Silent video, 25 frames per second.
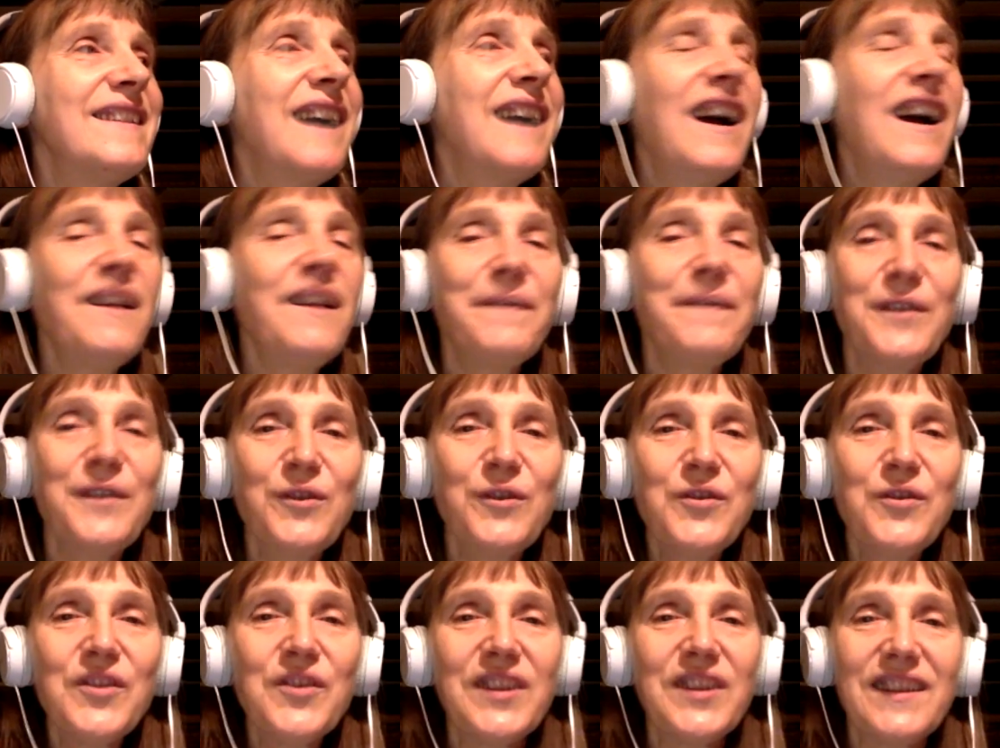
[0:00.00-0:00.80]

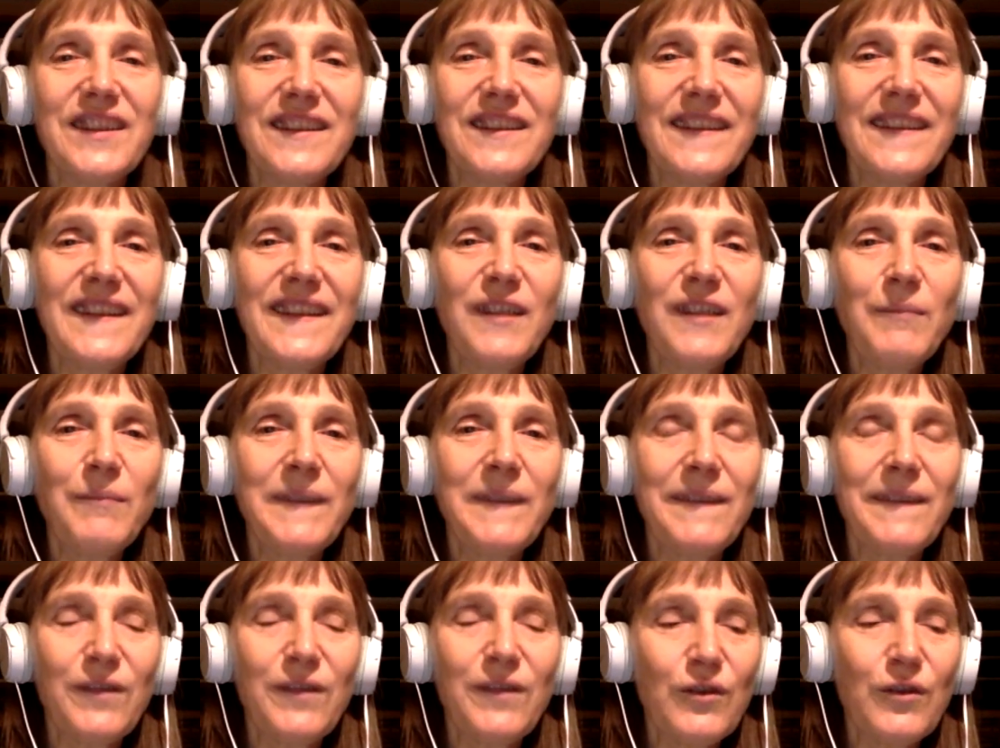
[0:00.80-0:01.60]
future,
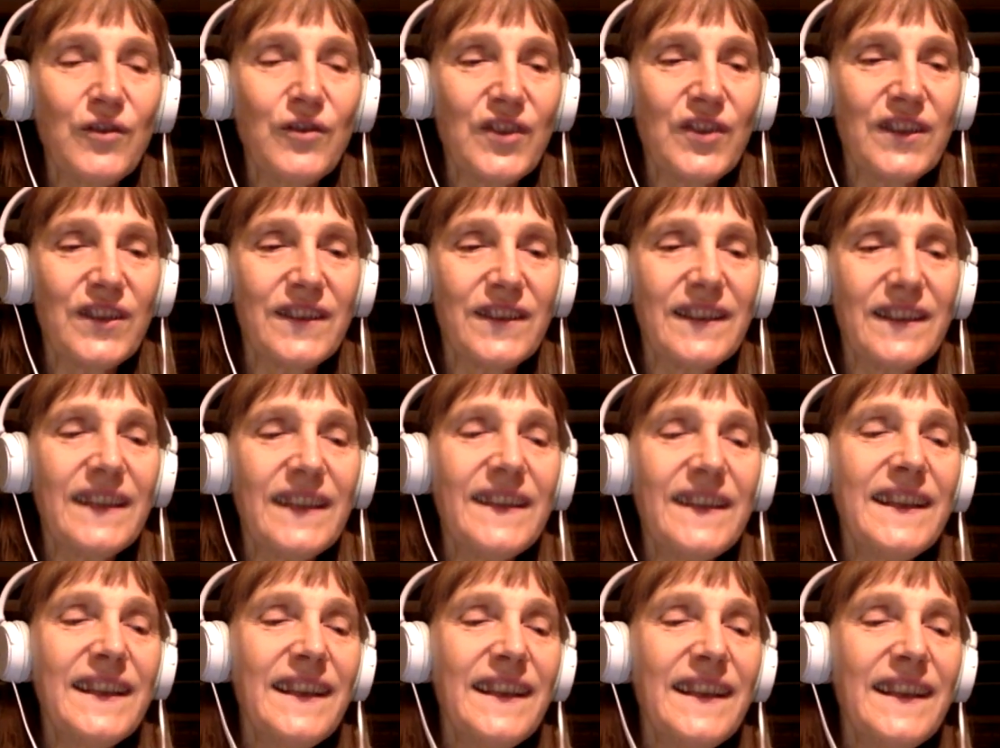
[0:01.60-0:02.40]
Zelma's future. The
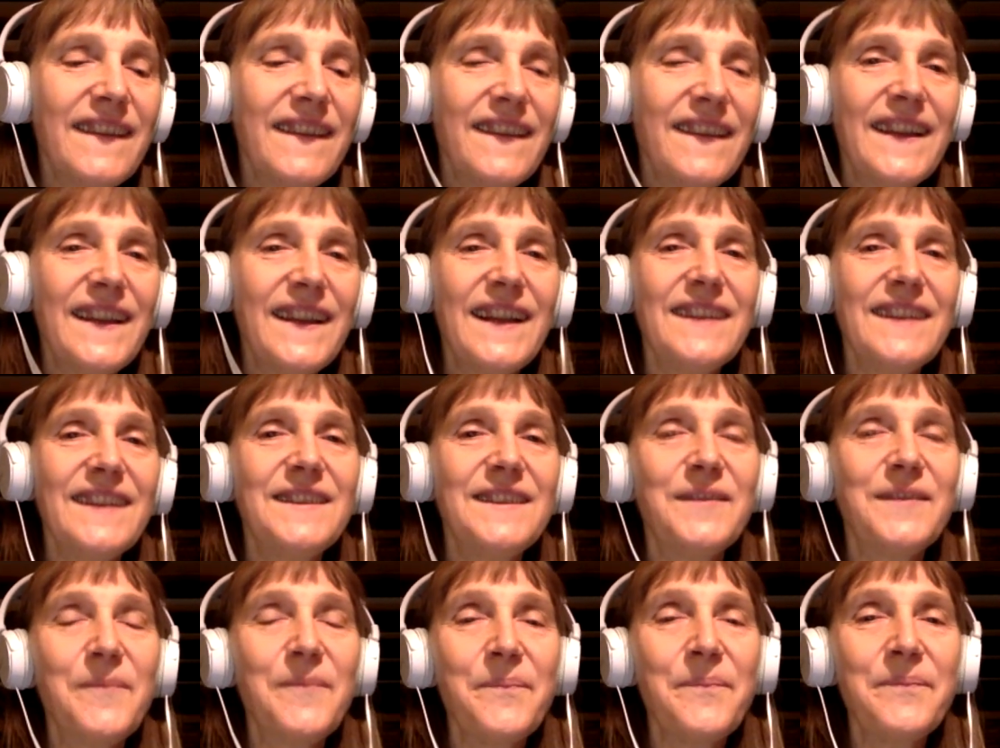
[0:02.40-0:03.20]
thing is
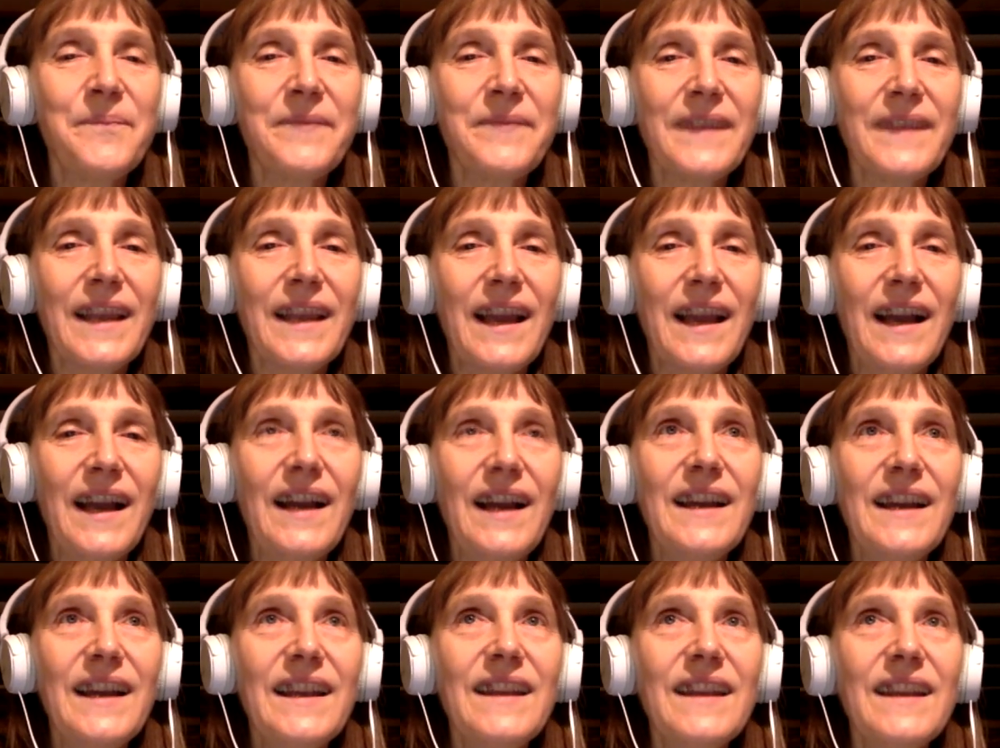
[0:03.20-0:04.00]
that
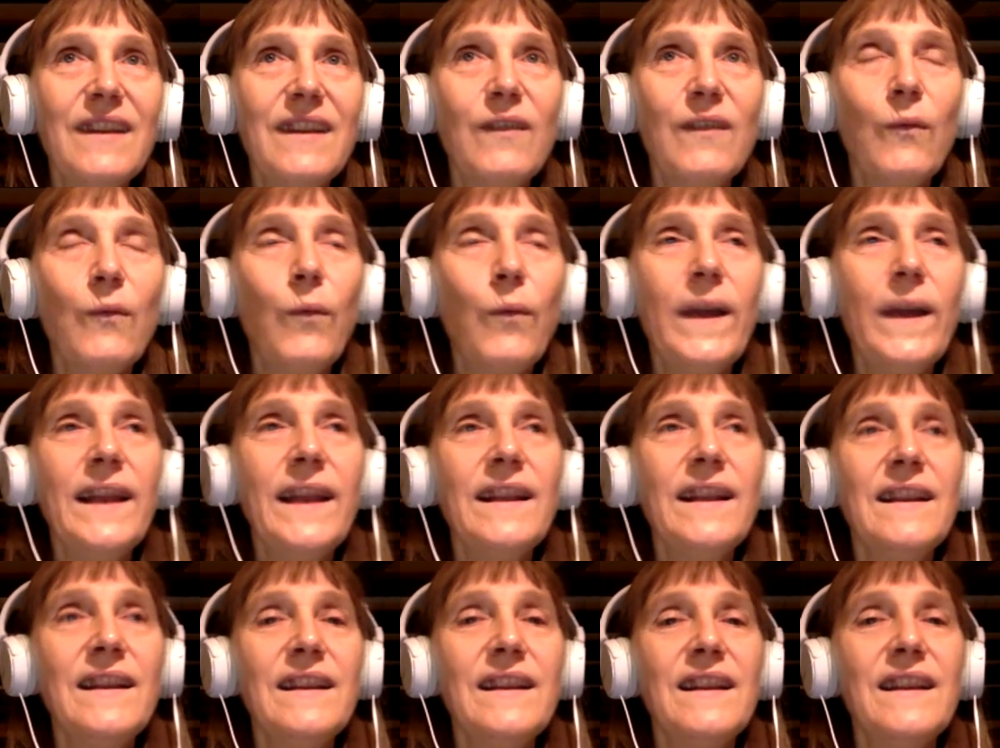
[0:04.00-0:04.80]

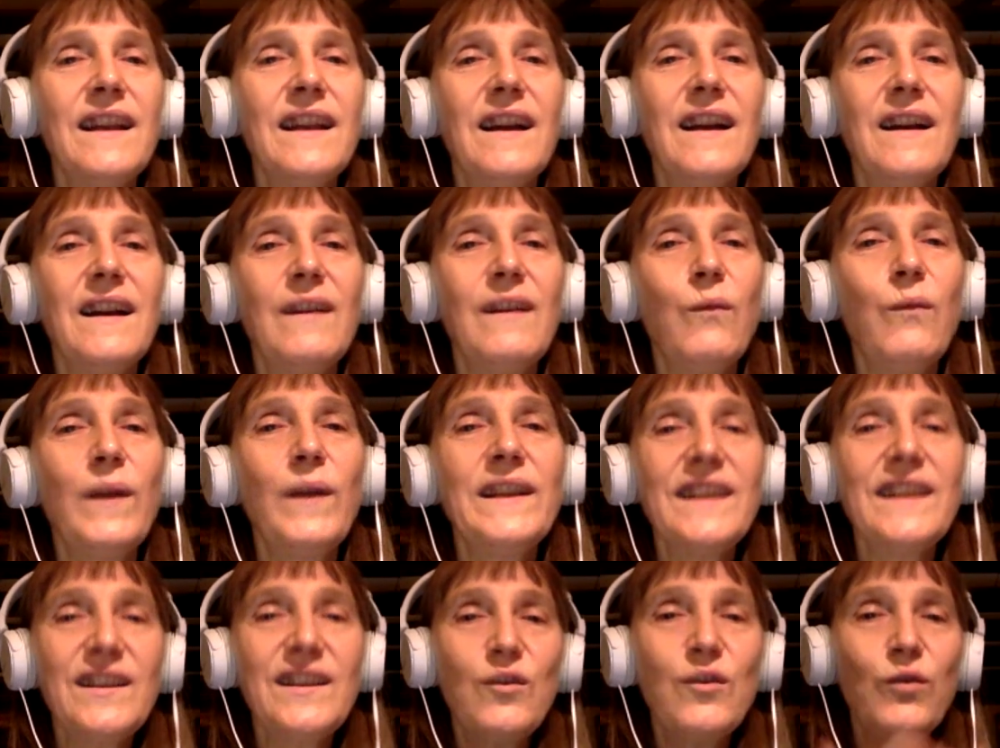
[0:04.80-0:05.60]
when
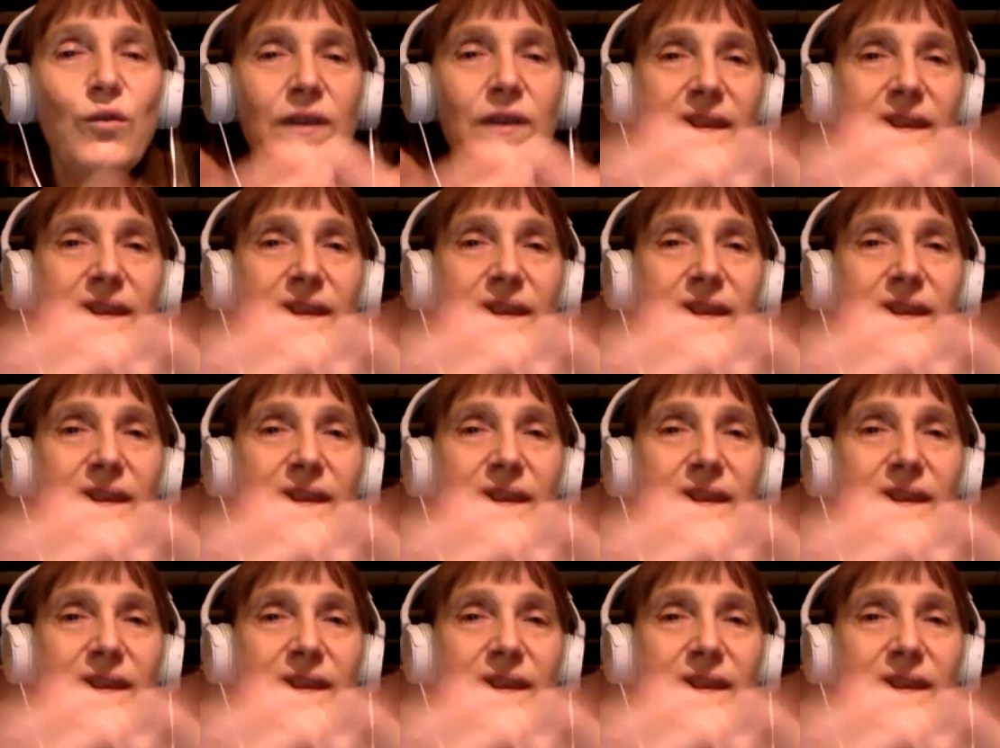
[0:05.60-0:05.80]
the doors